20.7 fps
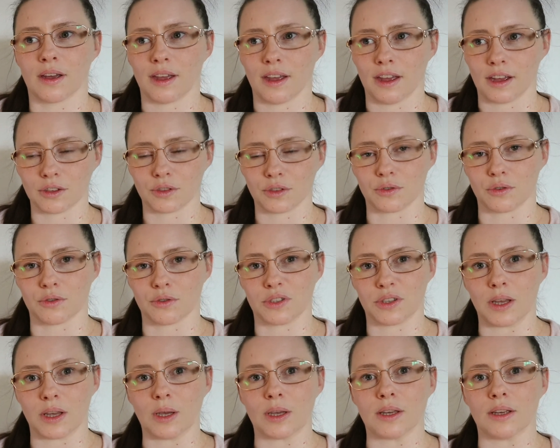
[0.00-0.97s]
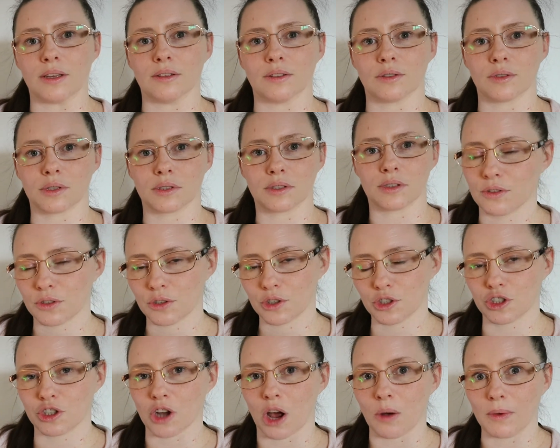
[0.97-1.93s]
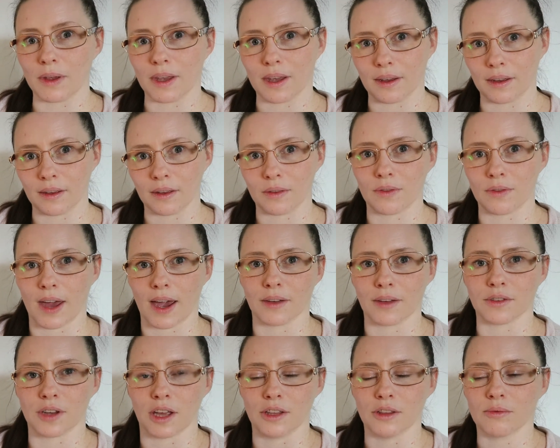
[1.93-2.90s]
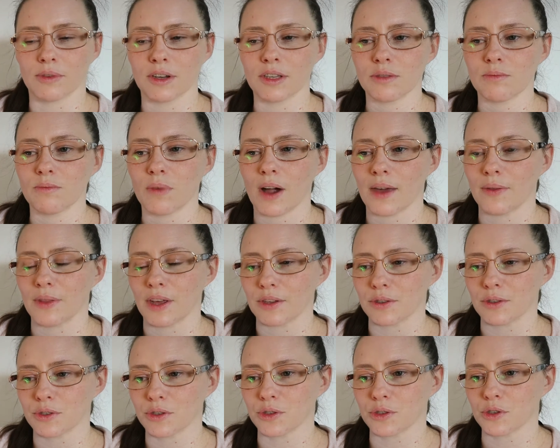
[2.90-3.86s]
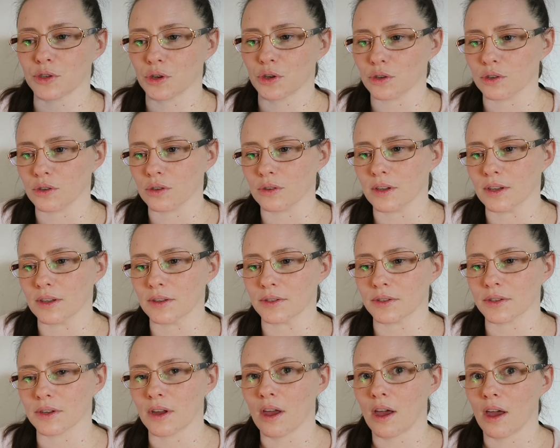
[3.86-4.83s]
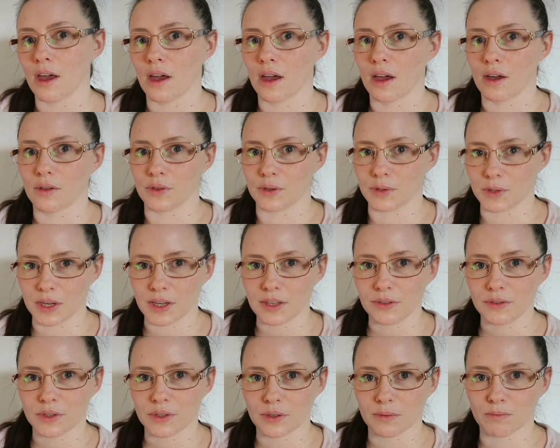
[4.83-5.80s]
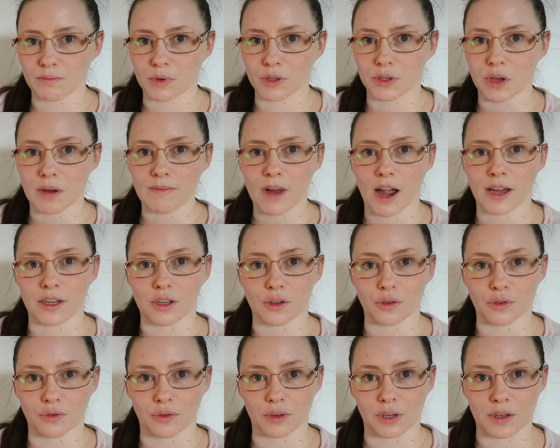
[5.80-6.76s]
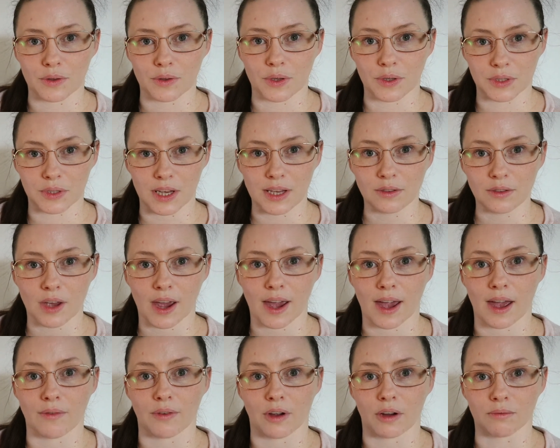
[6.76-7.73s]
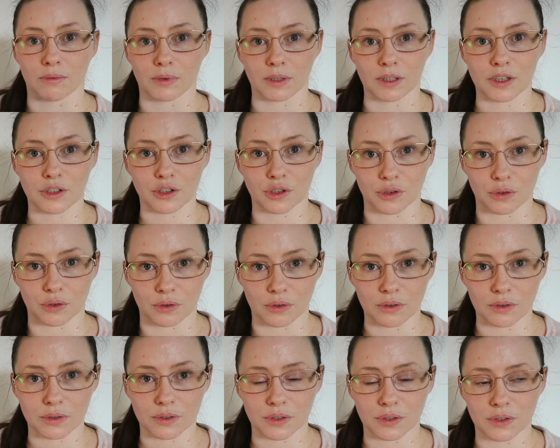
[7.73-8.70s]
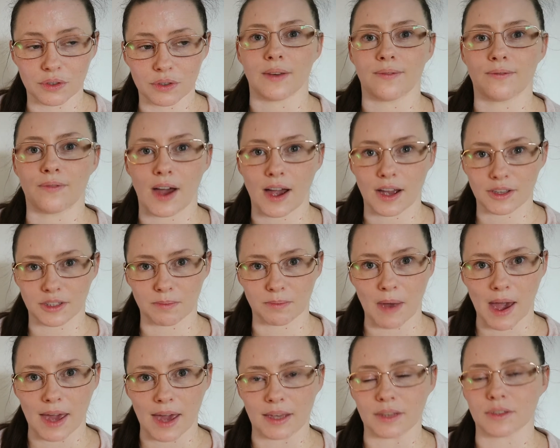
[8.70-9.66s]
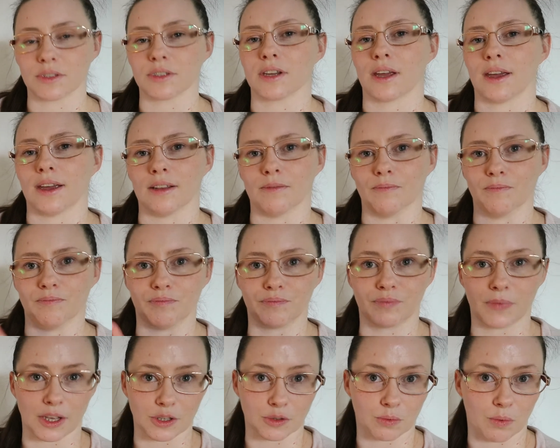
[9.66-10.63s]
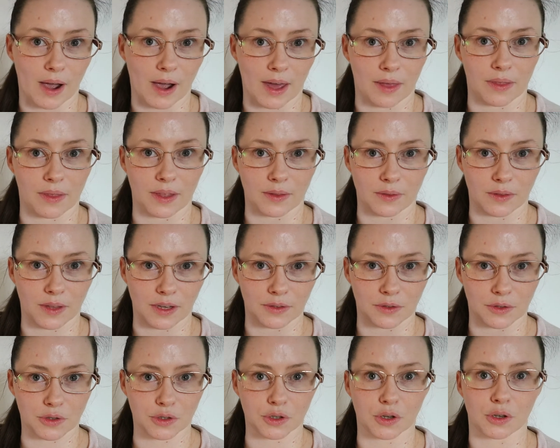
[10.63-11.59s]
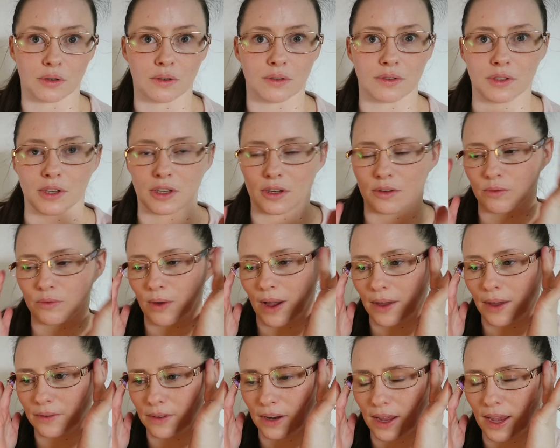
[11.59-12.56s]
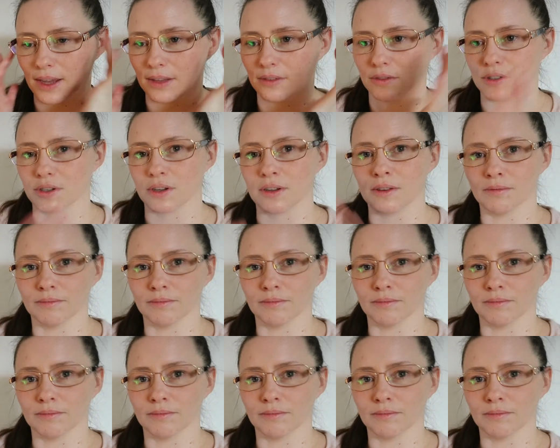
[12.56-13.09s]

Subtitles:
extra scenes just showing that. And the reason why there's 2 is the scenes, because I'm writing a thriller, the scenes I have are really short, they're fast paced, and that's why there's 2 instead of 1. And